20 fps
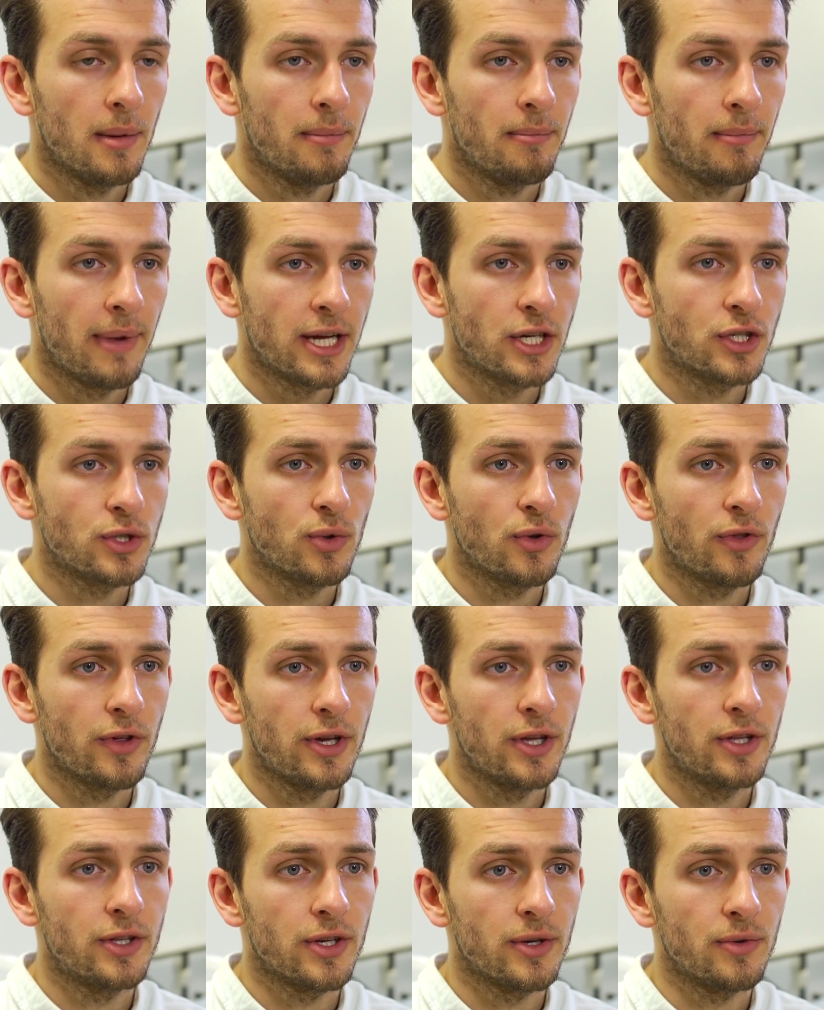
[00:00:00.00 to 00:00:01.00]
Make sure that
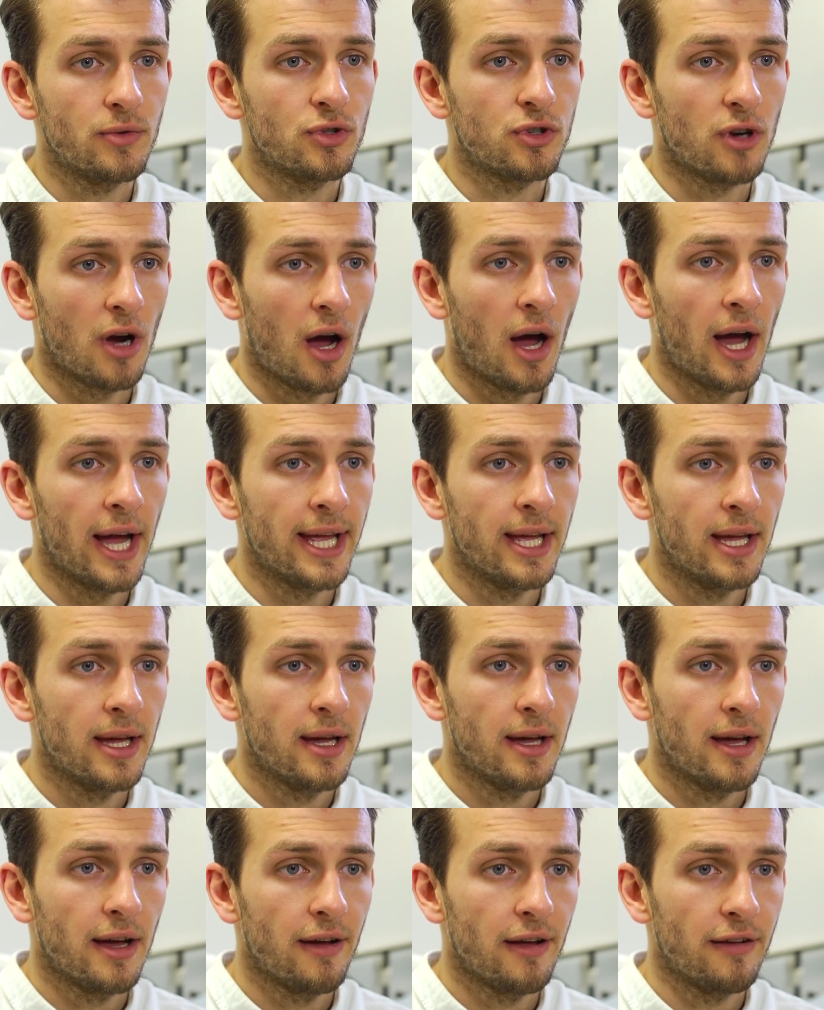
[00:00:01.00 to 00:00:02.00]
you do try
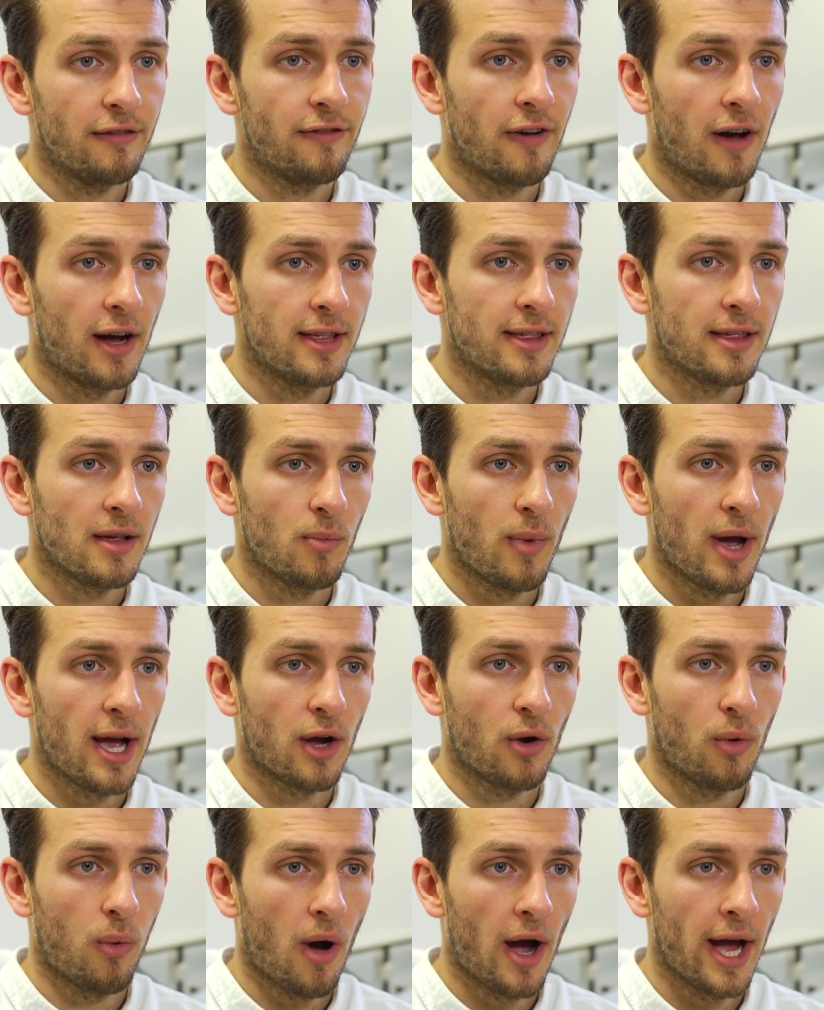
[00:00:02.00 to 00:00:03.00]
and find somewhere
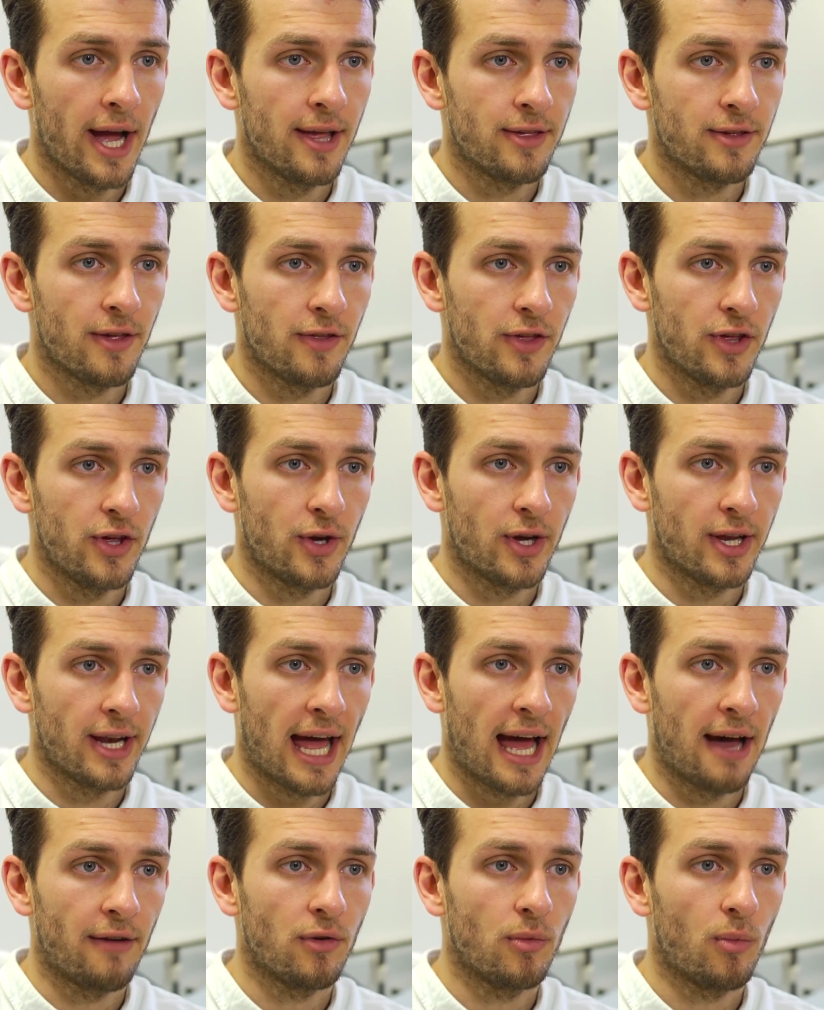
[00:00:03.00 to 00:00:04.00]
quiet so that you can
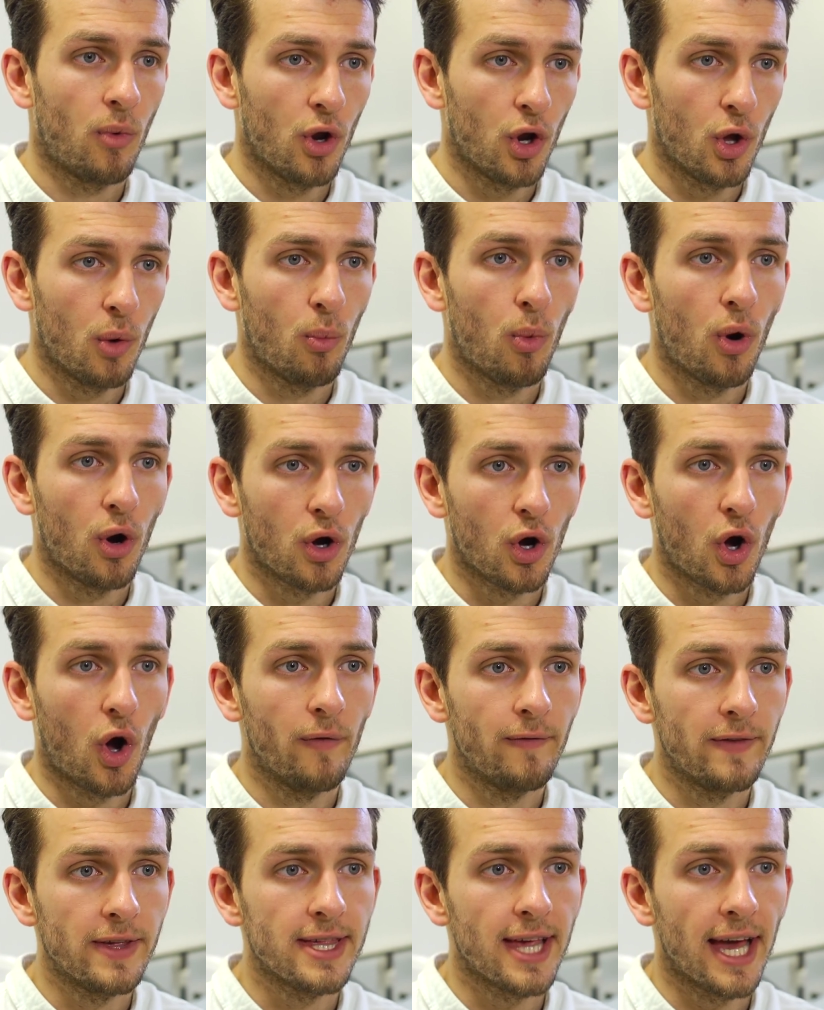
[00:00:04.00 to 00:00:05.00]
have a one-on-one
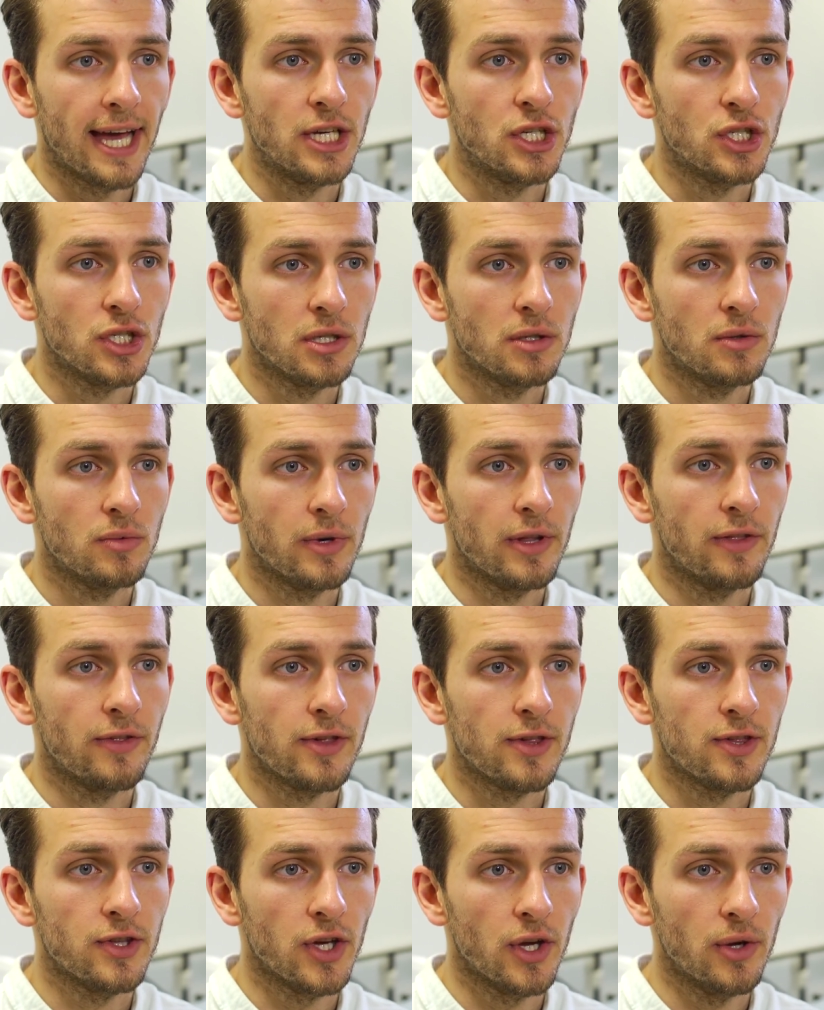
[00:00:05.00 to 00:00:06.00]
conversation with the
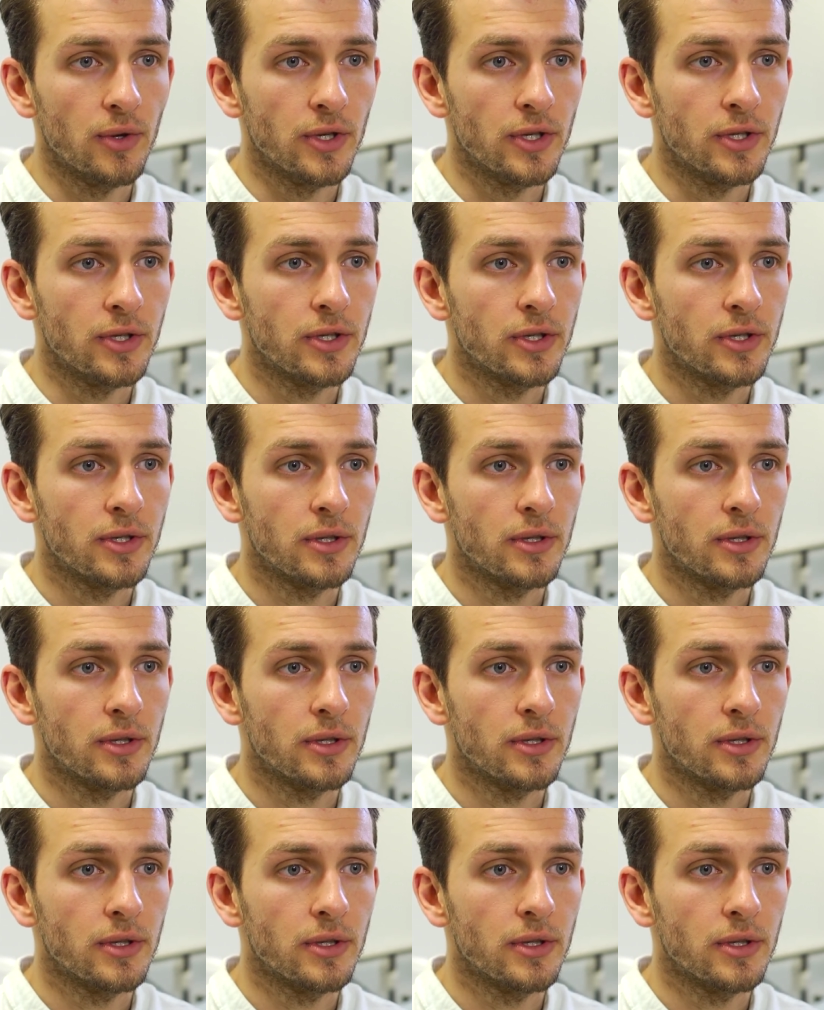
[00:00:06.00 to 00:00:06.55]
student.